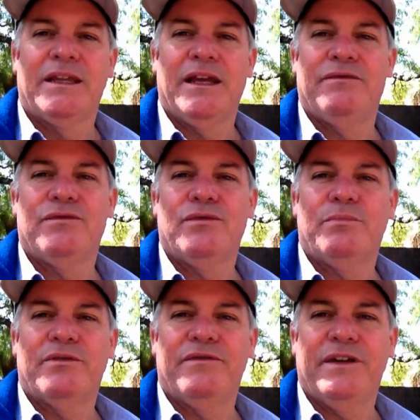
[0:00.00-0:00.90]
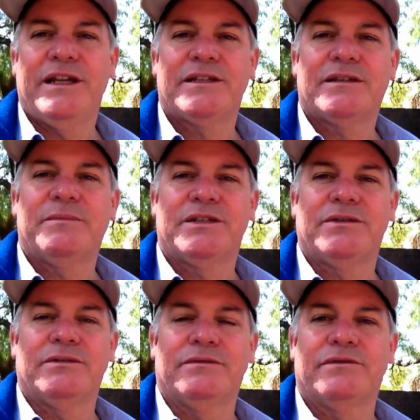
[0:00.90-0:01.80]
therefore prevents the
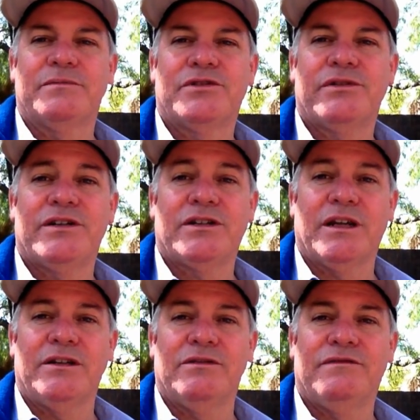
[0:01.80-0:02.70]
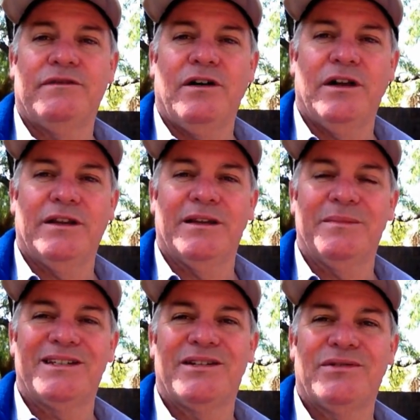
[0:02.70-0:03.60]
material from stretching, and you'll find that
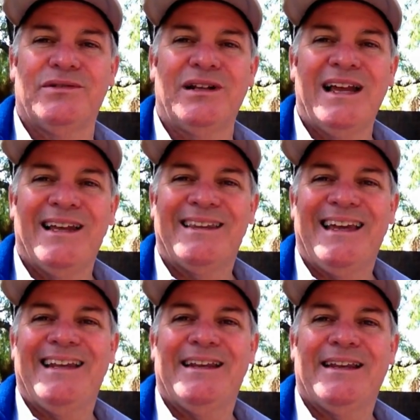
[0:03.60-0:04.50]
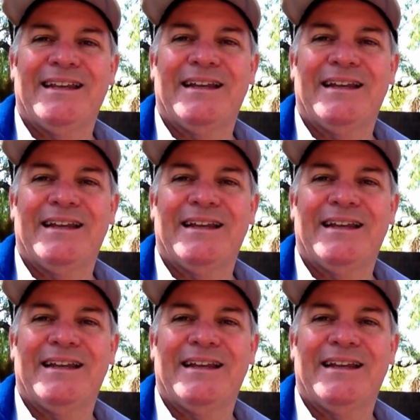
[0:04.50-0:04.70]
the material then